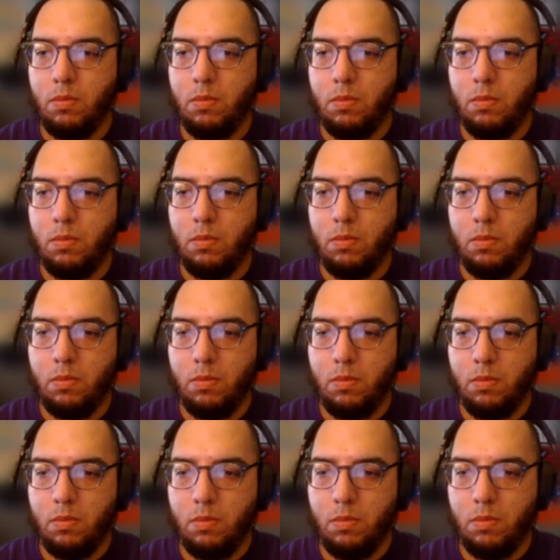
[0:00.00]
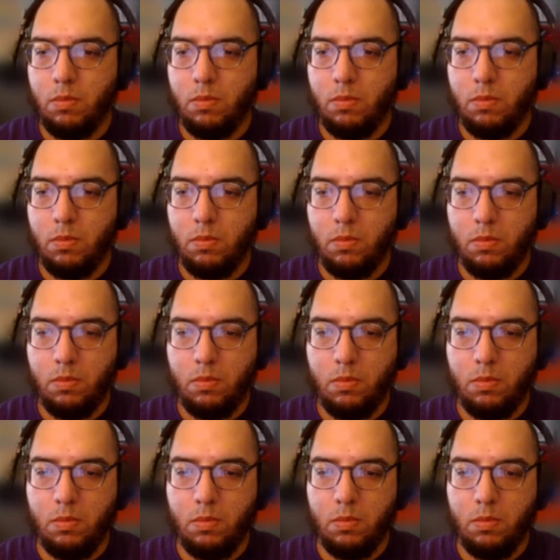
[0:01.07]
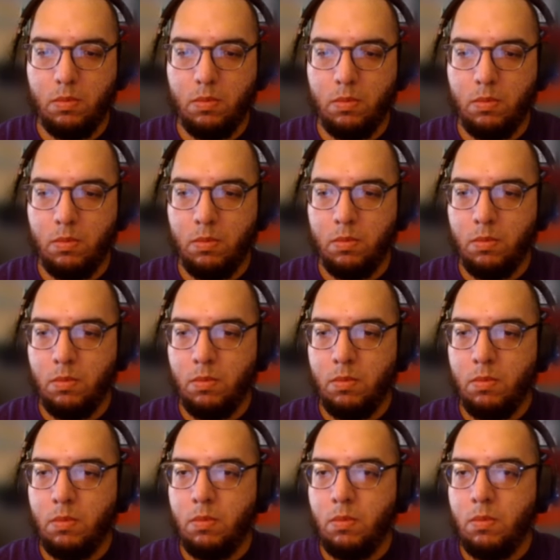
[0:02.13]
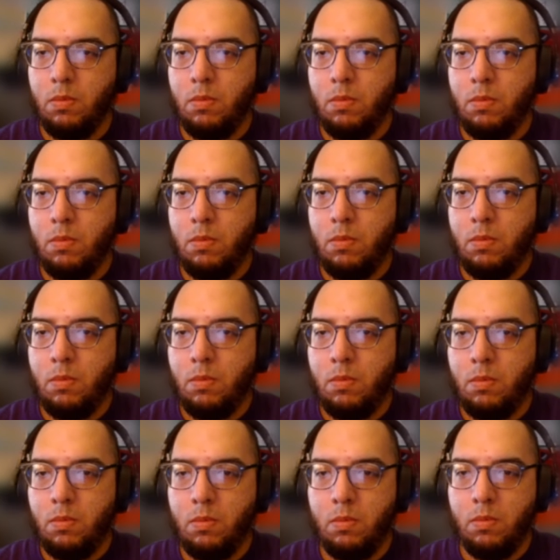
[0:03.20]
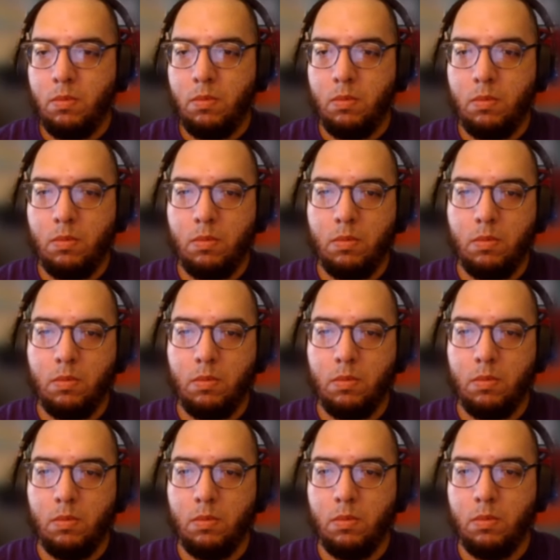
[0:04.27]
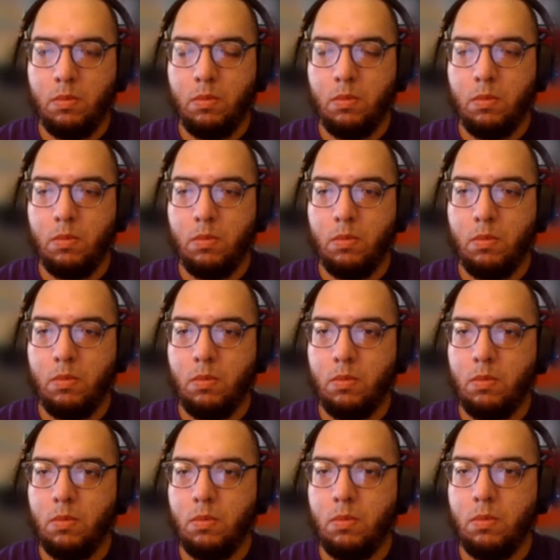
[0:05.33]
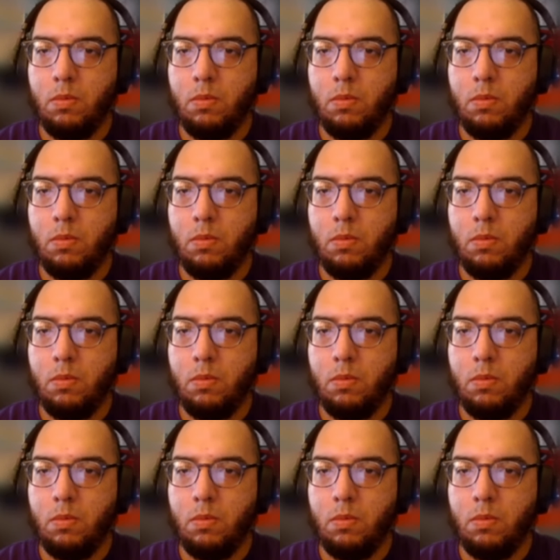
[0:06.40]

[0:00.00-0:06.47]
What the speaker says: (silent)